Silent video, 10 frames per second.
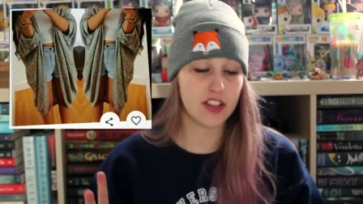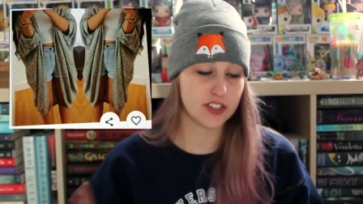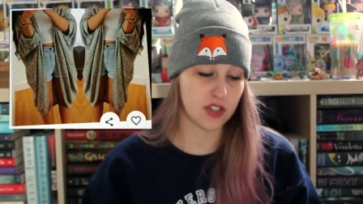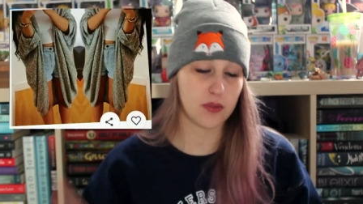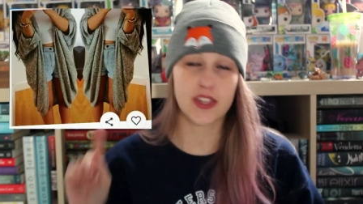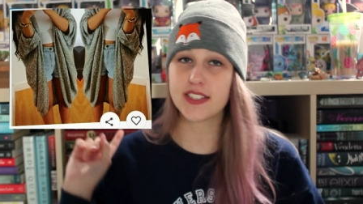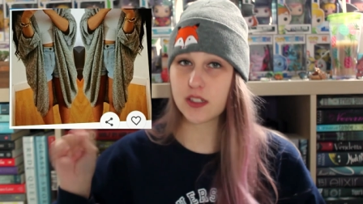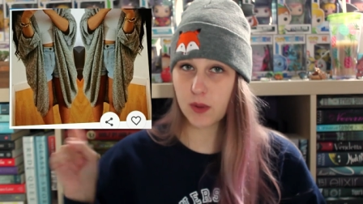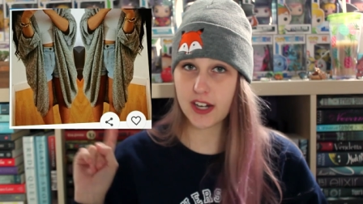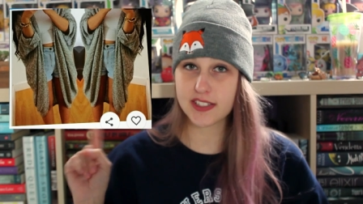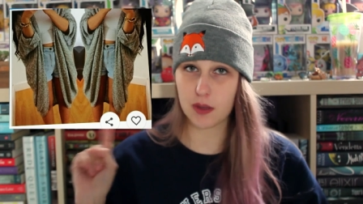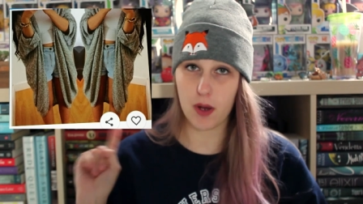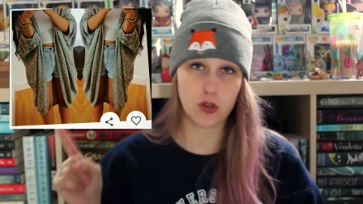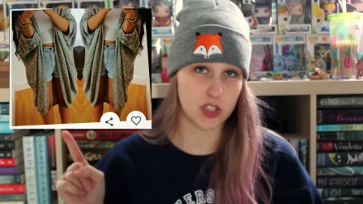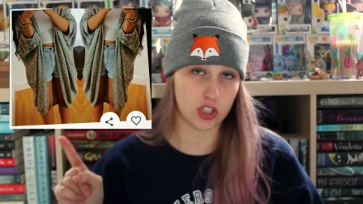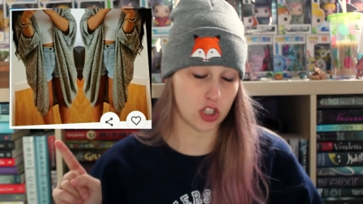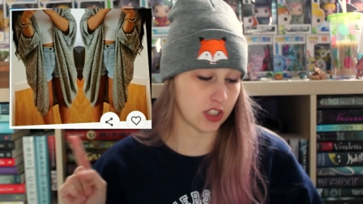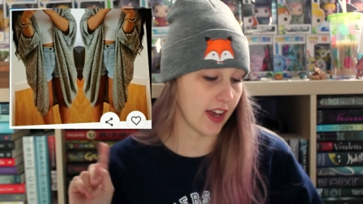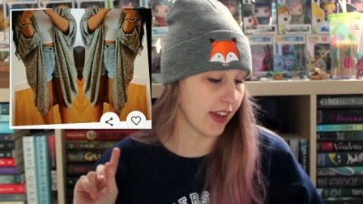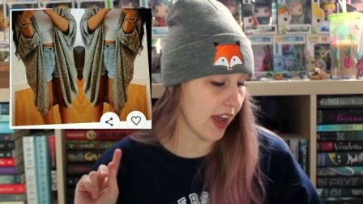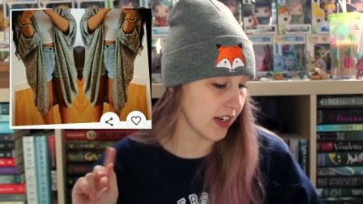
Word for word: So this is what it's supposed to look like,